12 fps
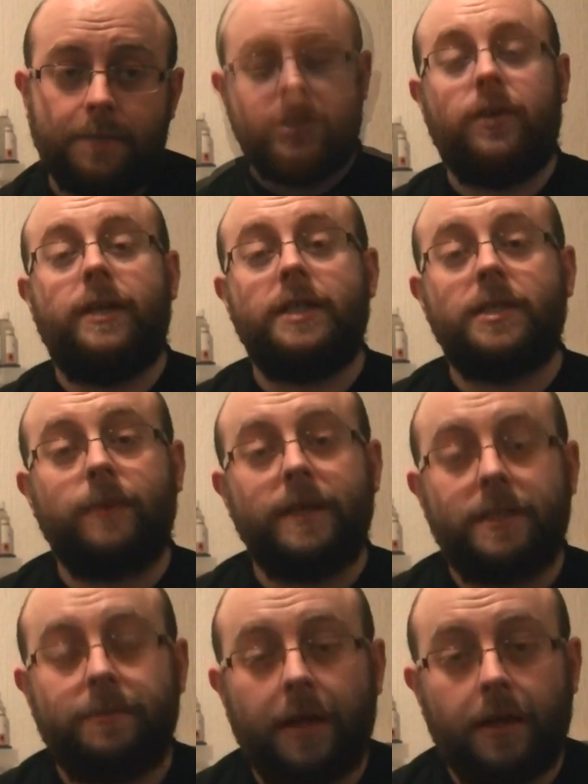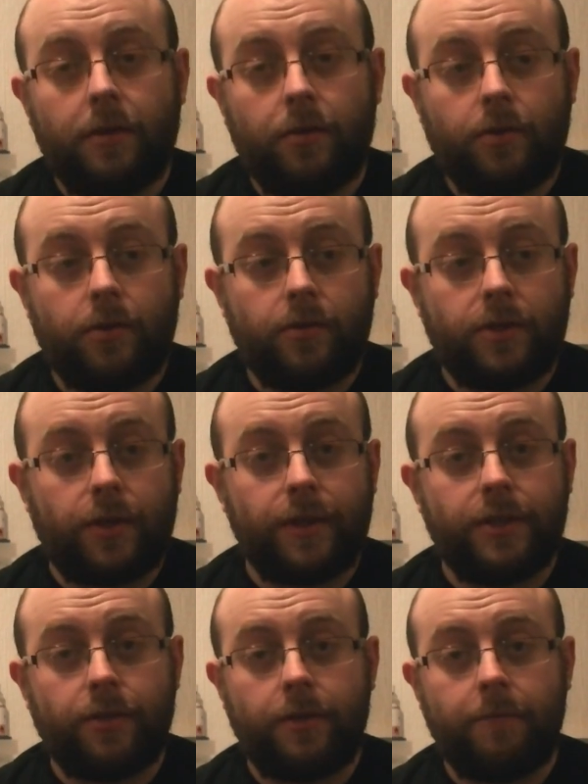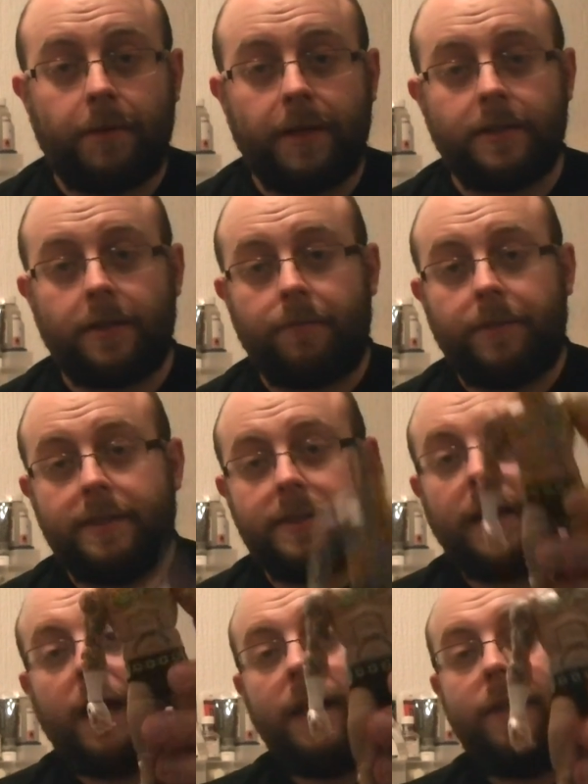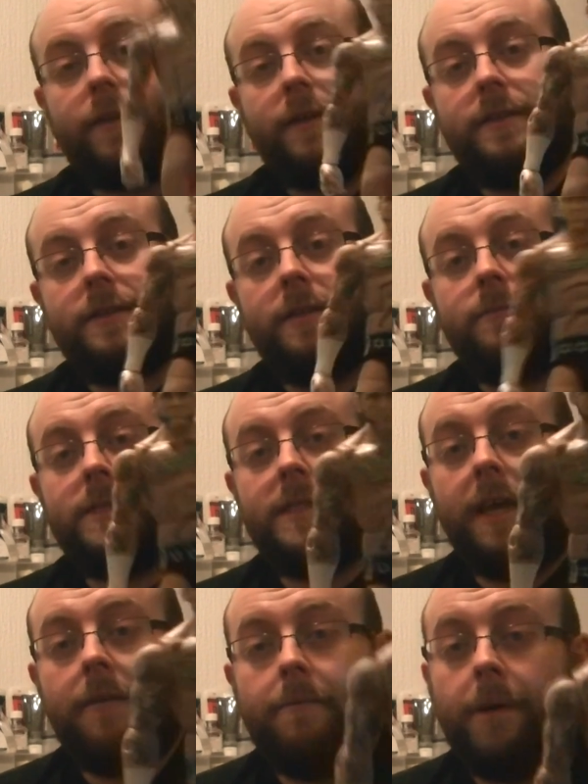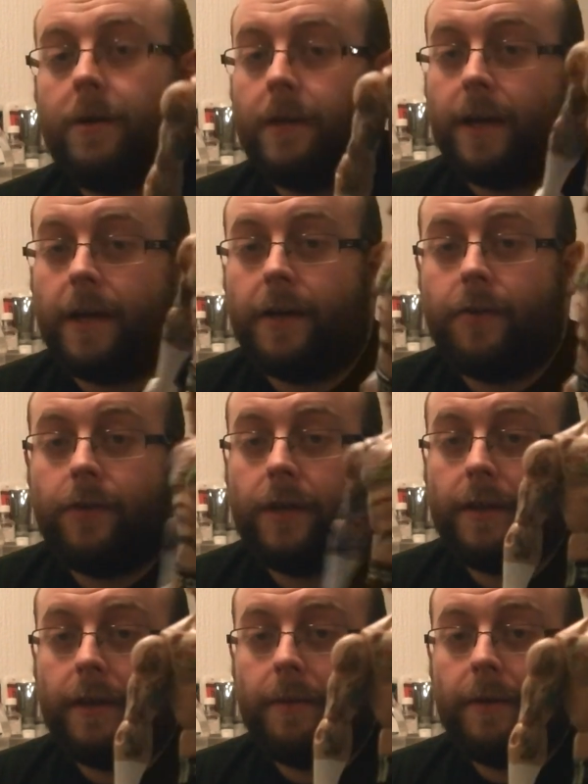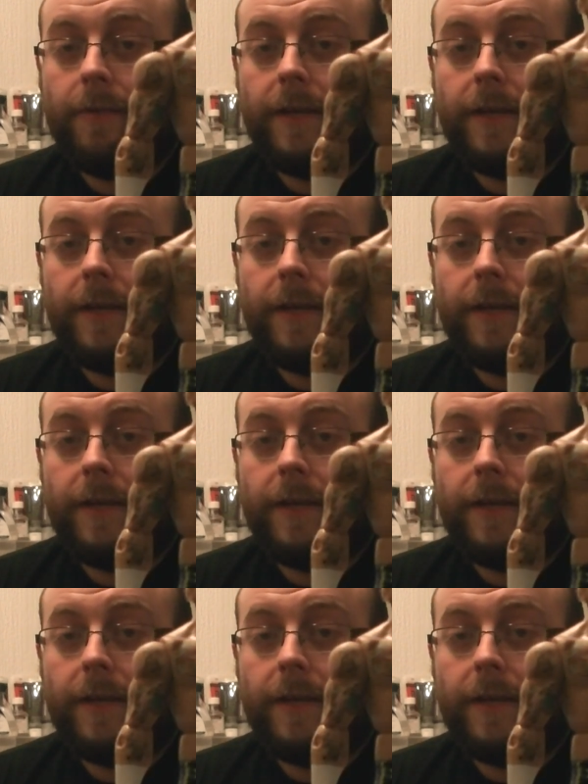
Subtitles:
So I just went to my local toy store and picked up this guy. I think his name's CM Punk. I know nothing about